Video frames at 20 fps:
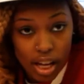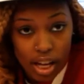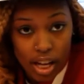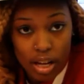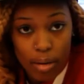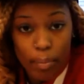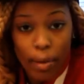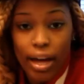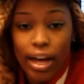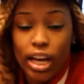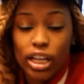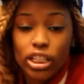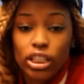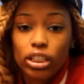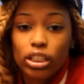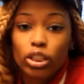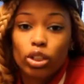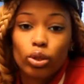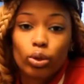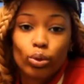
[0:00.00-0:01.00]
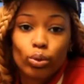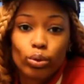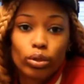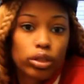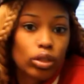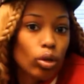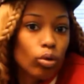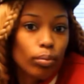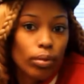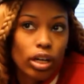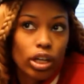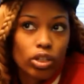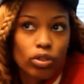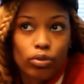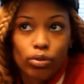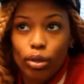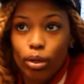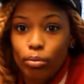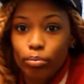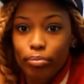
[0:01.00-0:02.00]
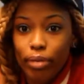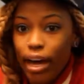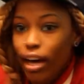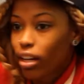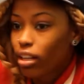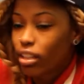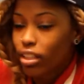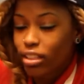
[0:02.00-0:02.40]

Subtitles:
I actually knew slow bucks from back in